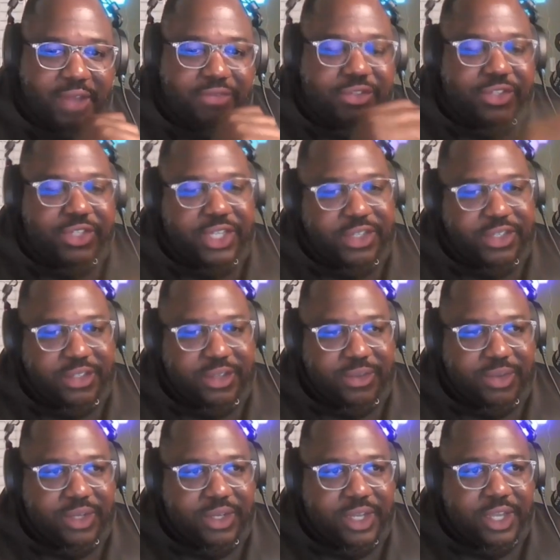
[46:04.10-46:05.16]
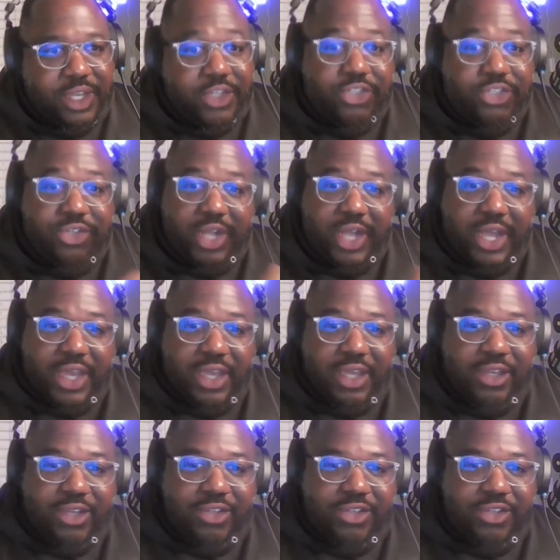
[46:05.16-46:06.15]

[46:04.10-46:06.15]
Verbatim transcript: I've seen someone, should I,